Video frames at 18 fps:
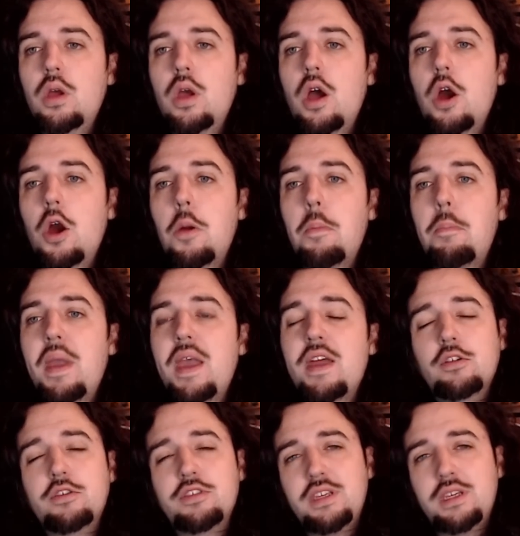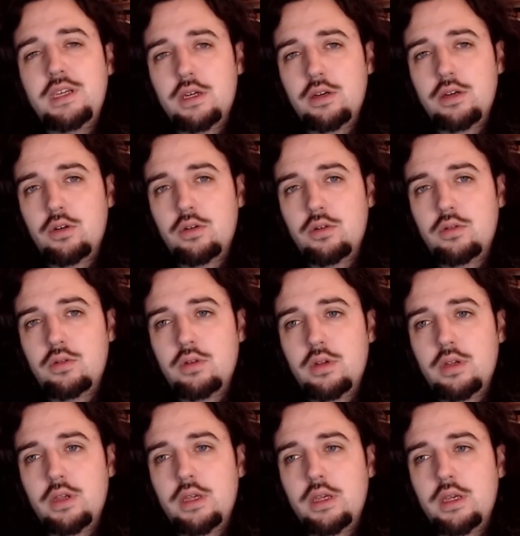Our penalty kill
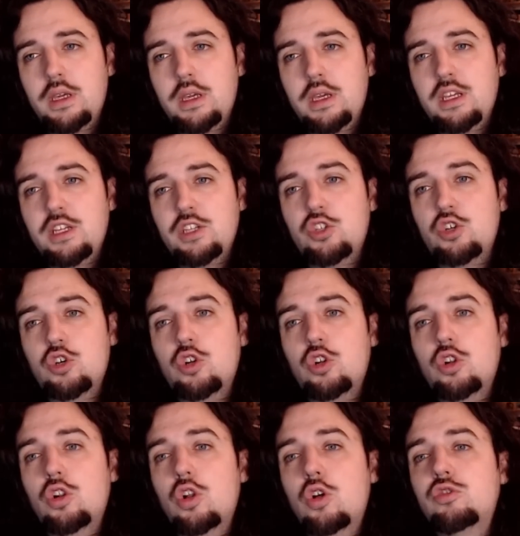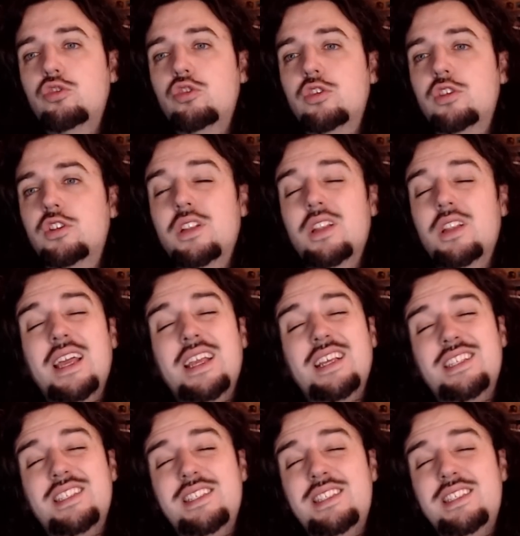is closer to like
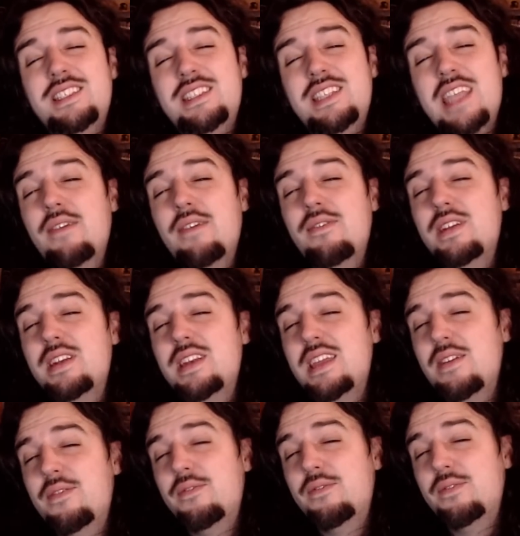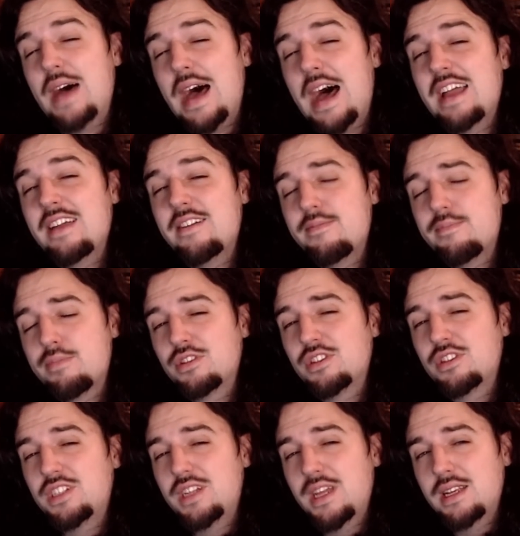
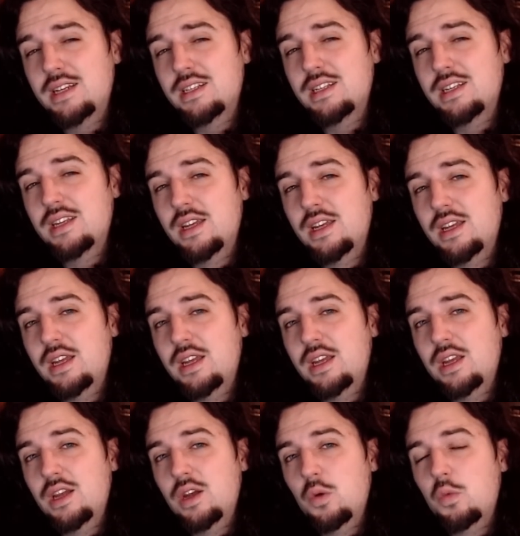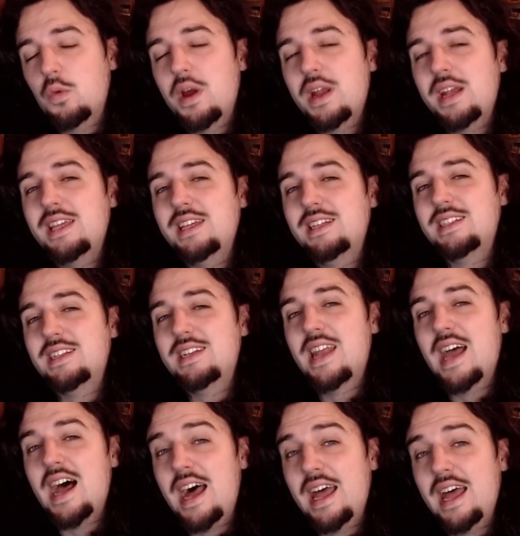75% when he's
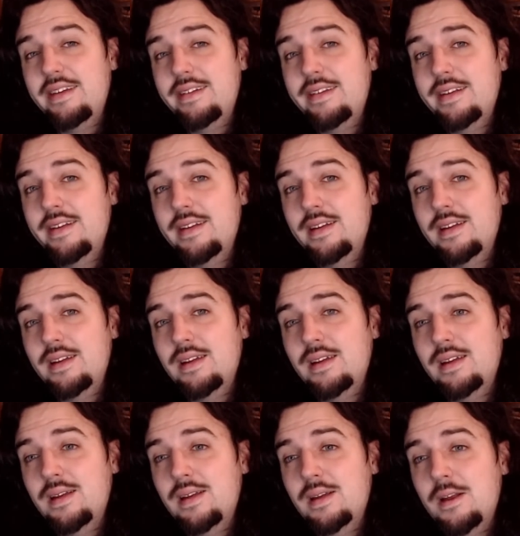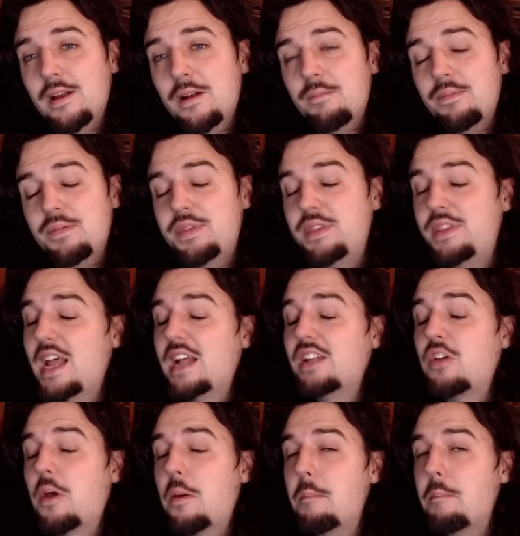not.
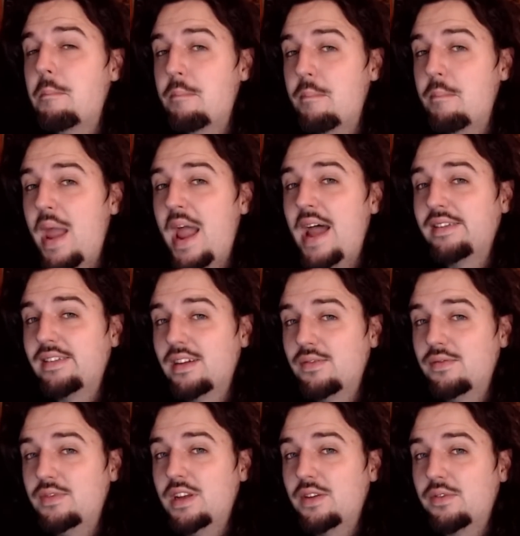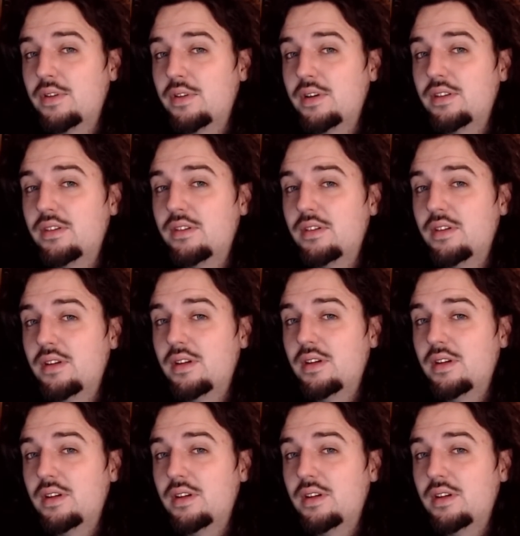That's a massive difference.